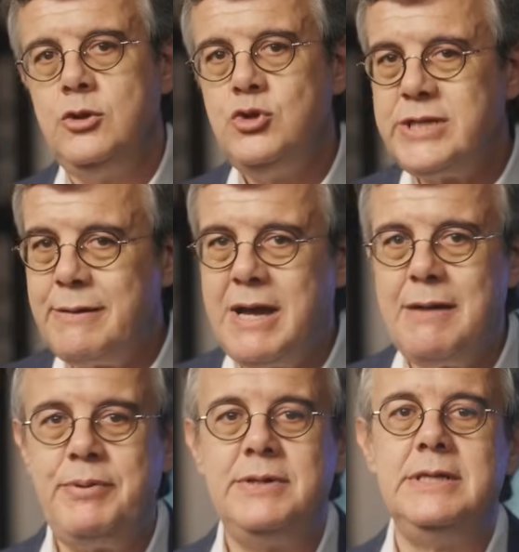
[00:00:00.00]
To sum
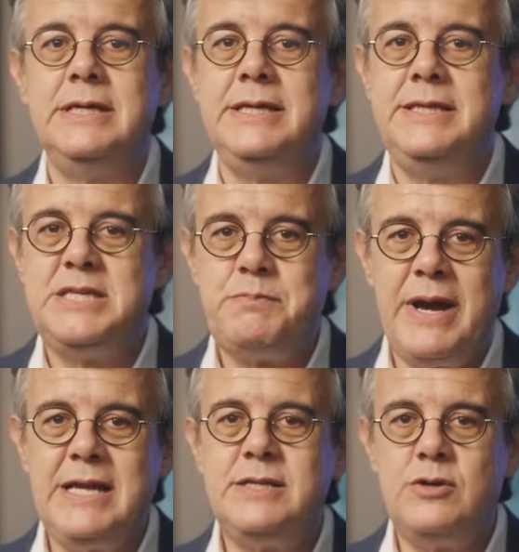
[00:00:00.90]
up,
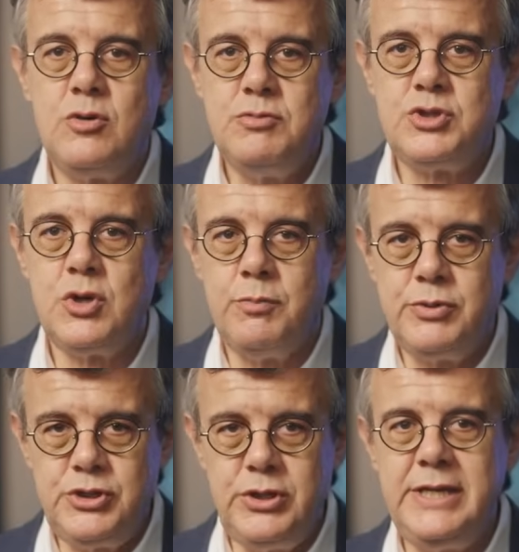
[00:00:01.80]
despite the enormous
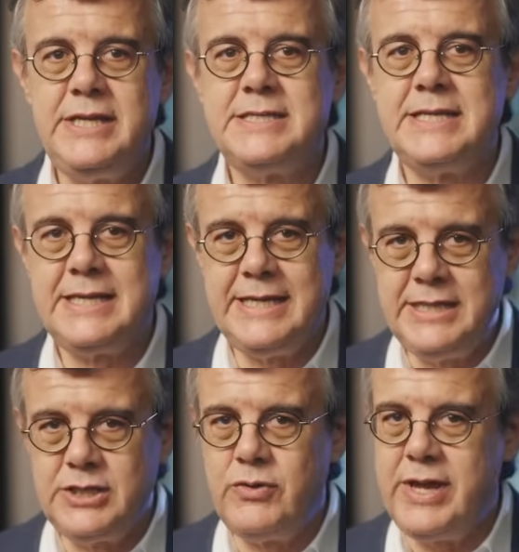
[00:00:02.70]
opportunities that
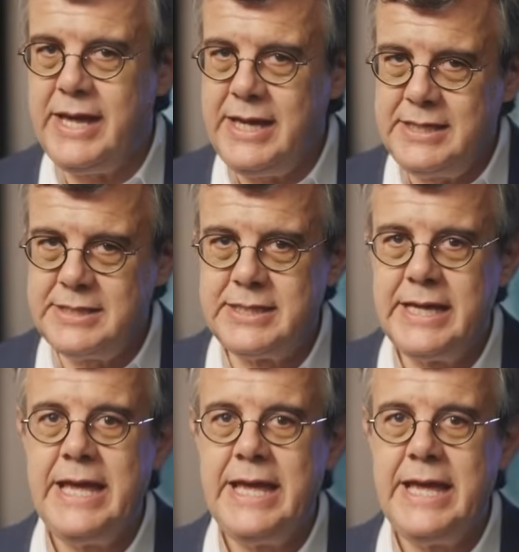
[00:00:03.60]
it creates,